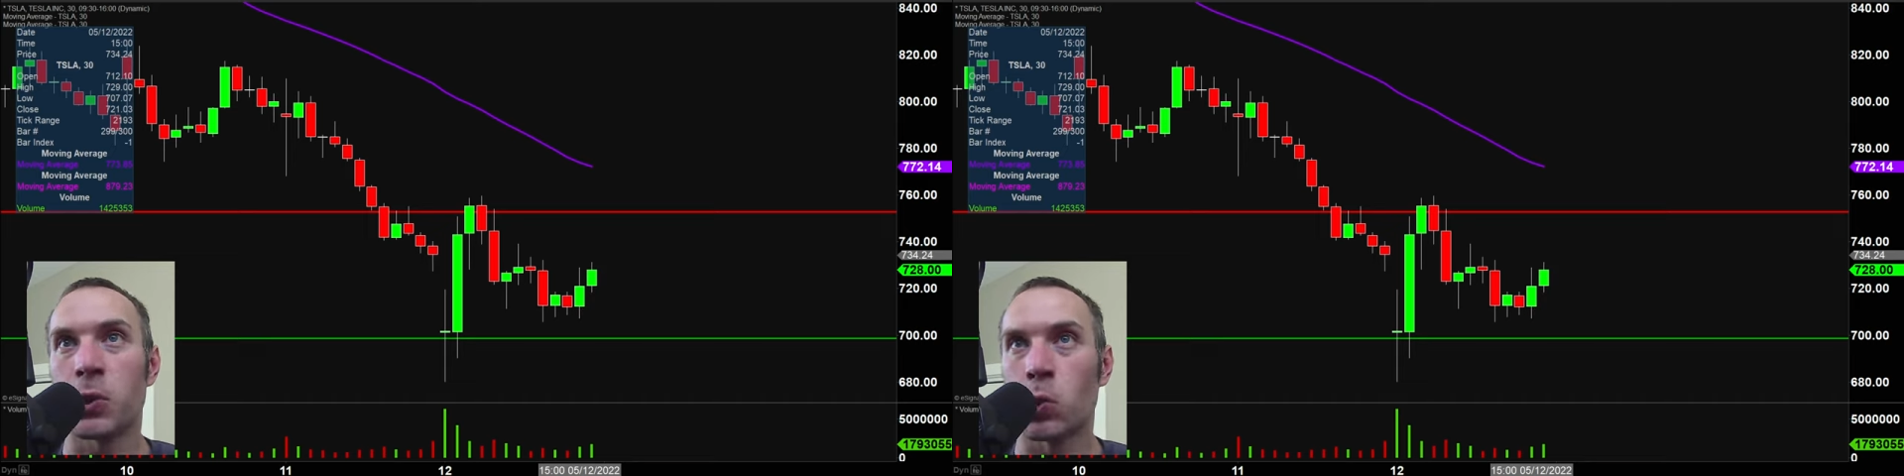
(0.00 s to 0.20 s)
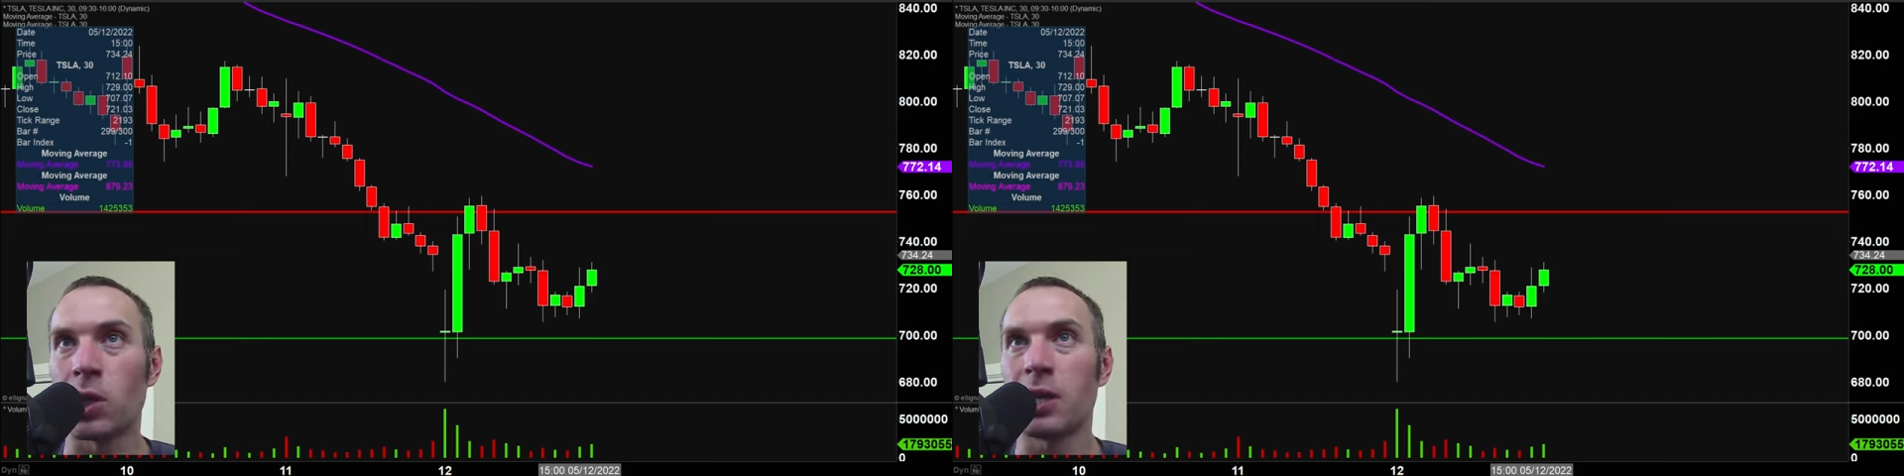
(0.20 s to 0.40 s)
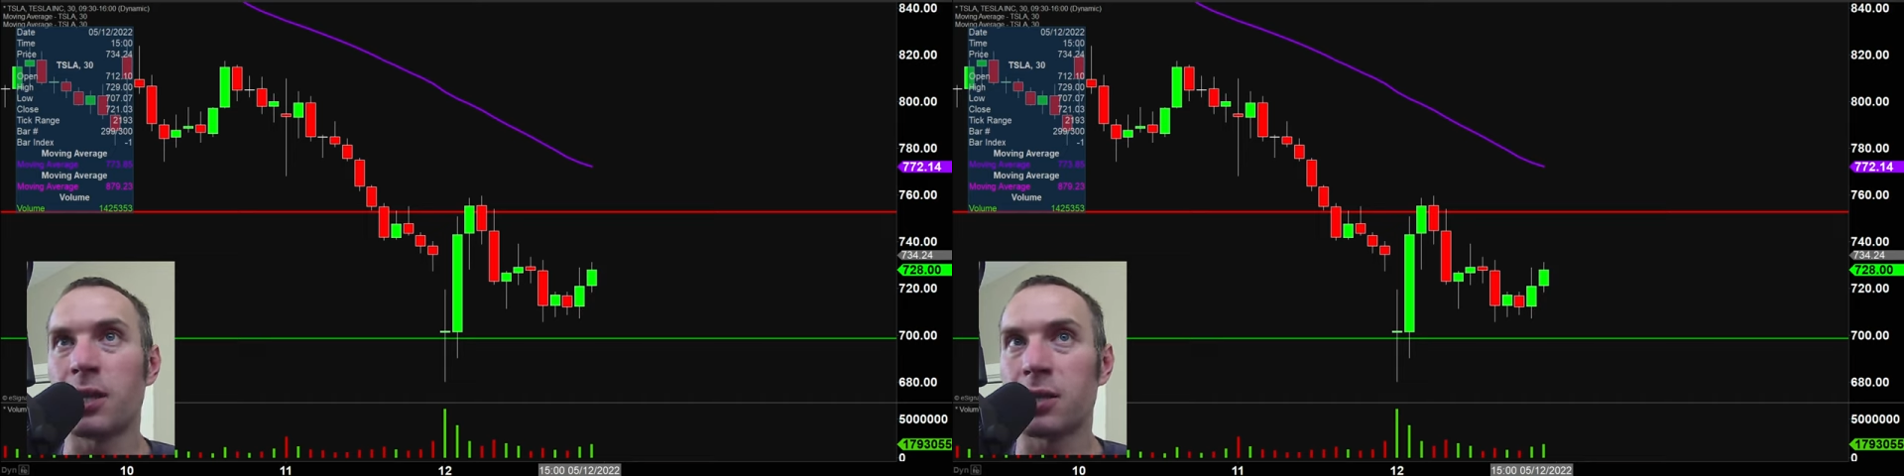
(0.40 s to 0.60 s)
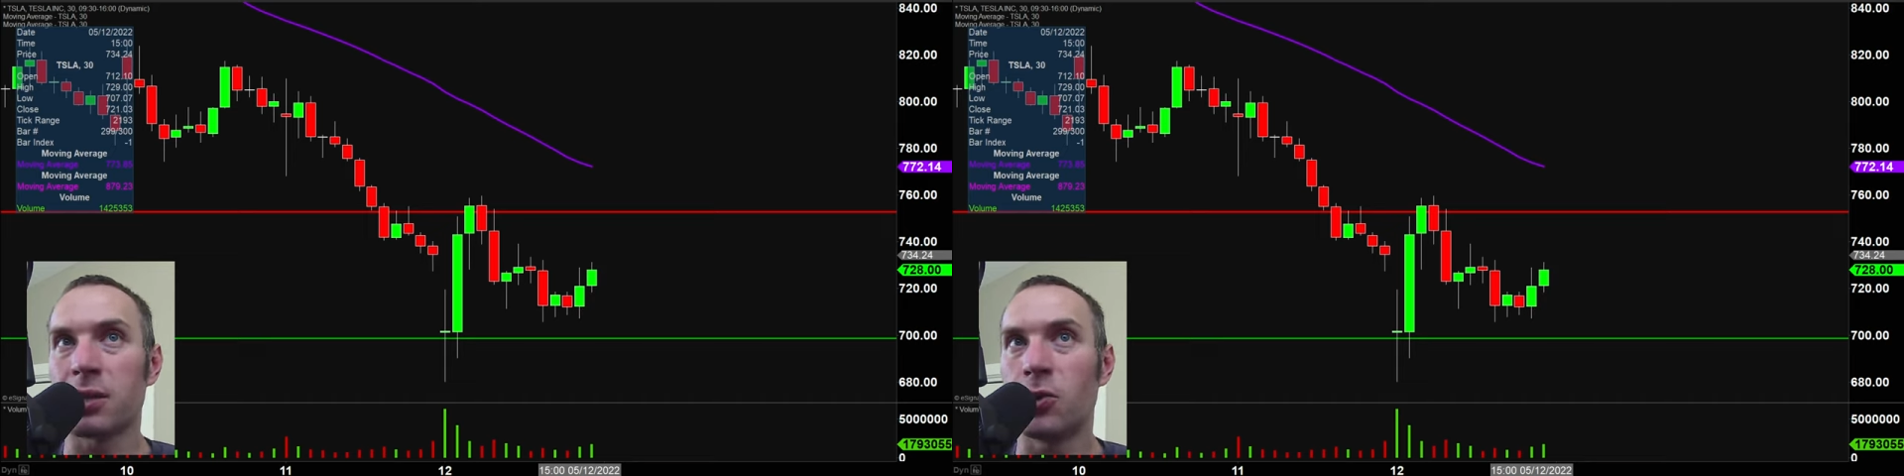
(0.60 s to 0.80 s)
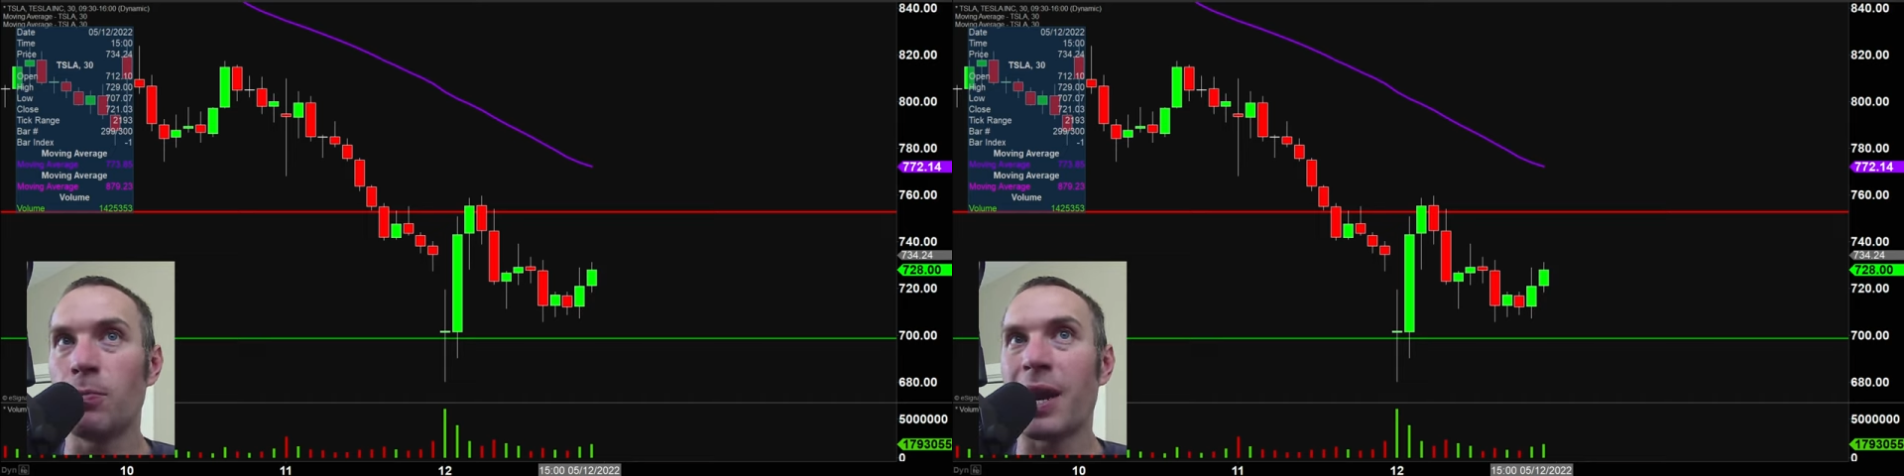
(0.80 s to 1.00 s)
really the
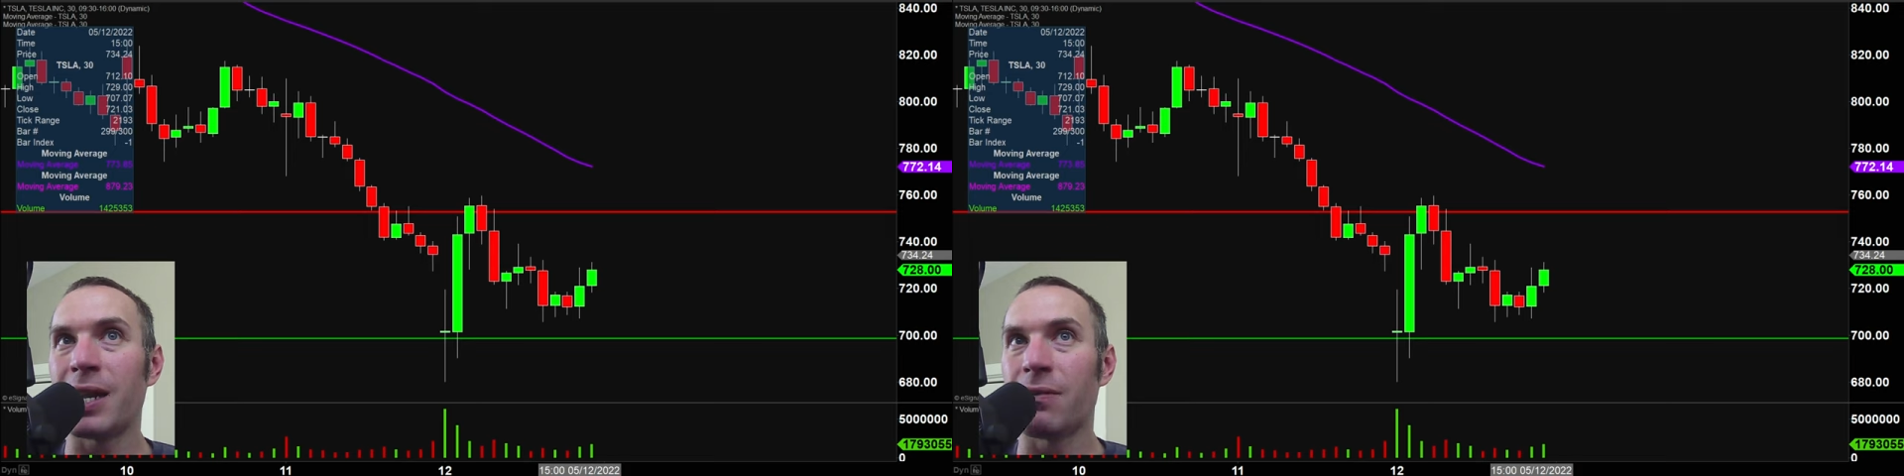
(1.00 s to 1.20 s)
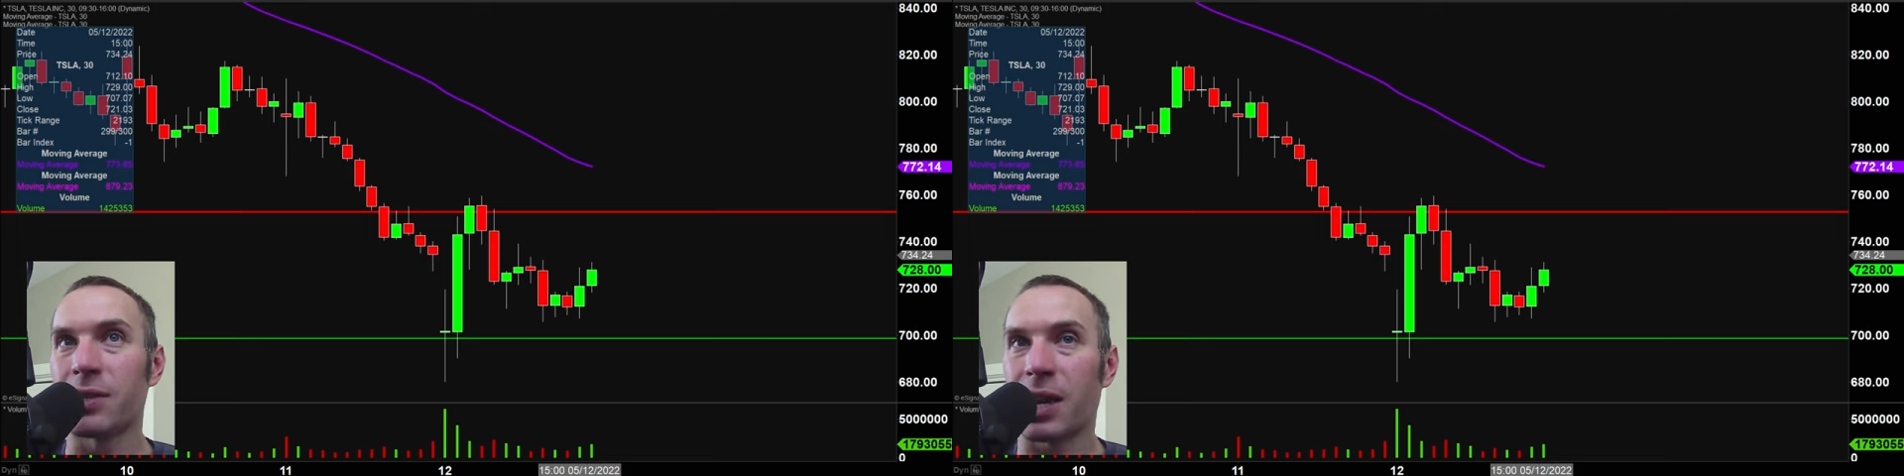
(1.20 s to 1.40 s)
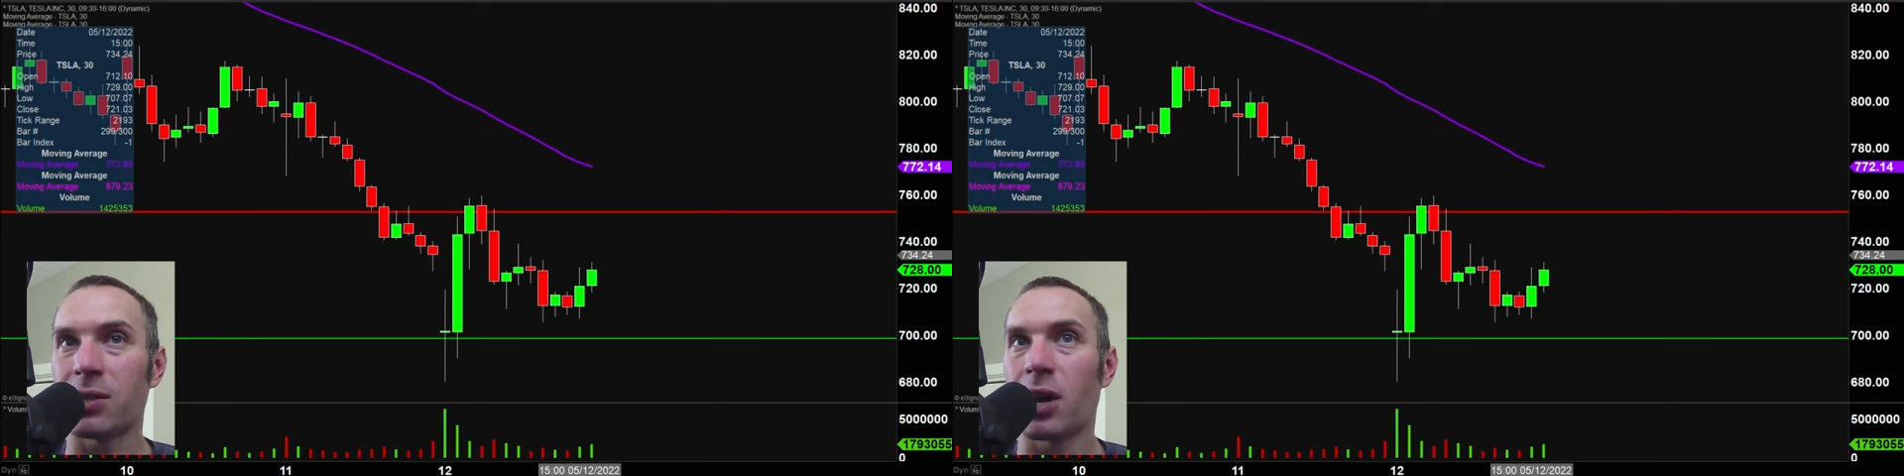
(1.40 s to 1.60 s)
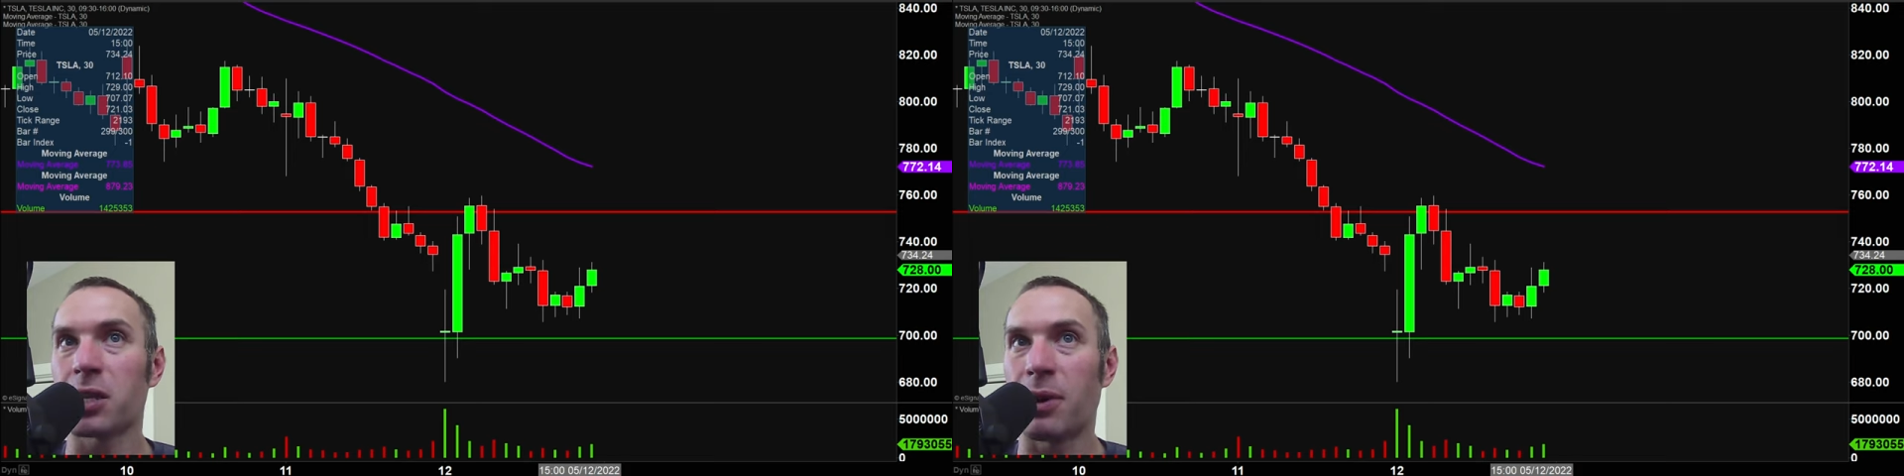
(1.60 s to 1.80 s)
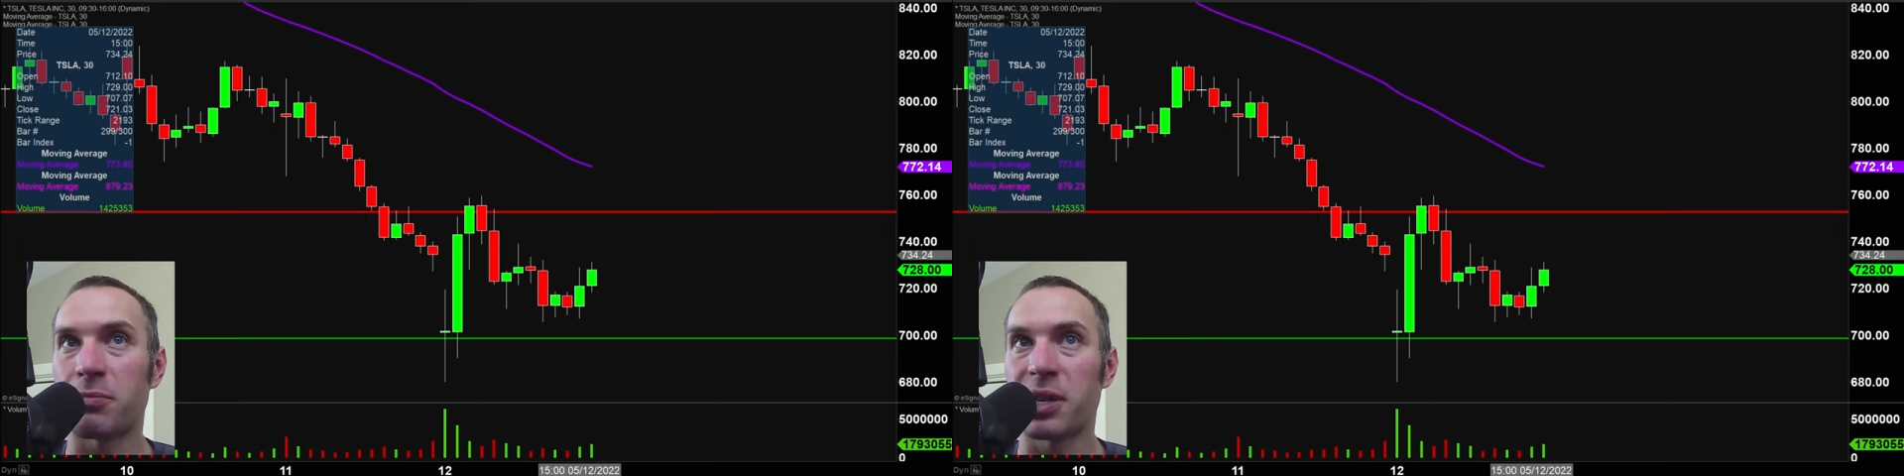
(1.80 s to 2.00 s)
two main levels that I talked about